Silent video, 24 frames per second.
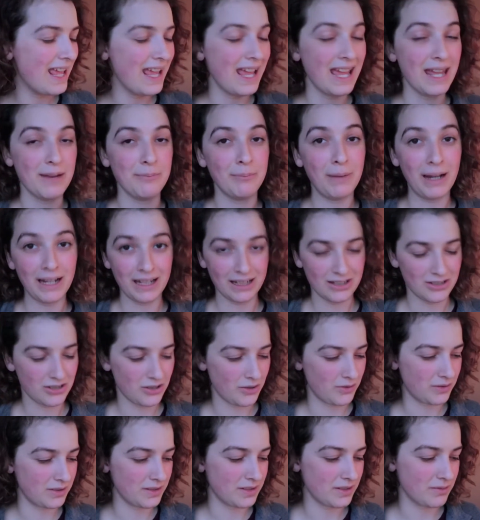and Micah
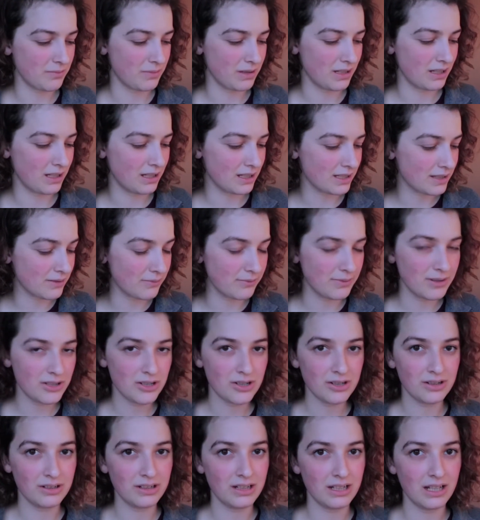showed it to me, and it's
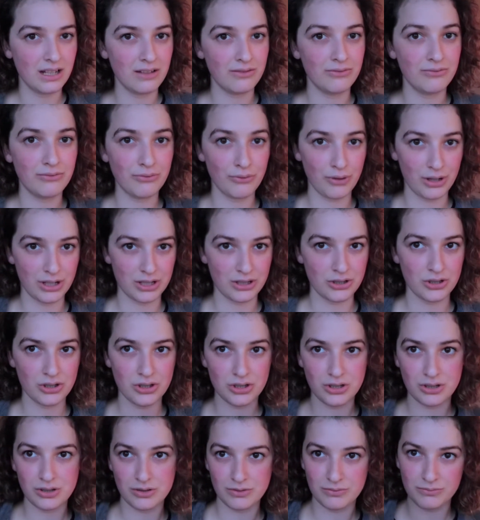originally a
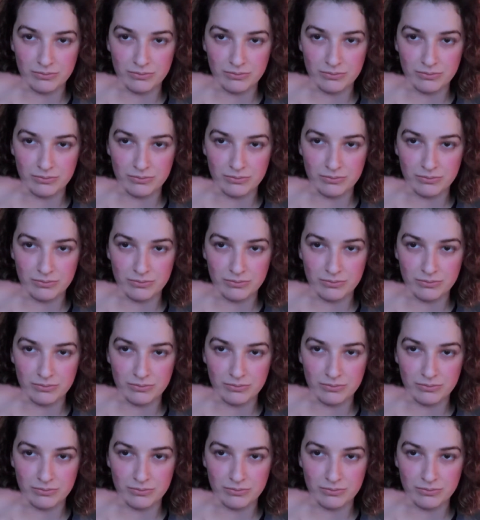French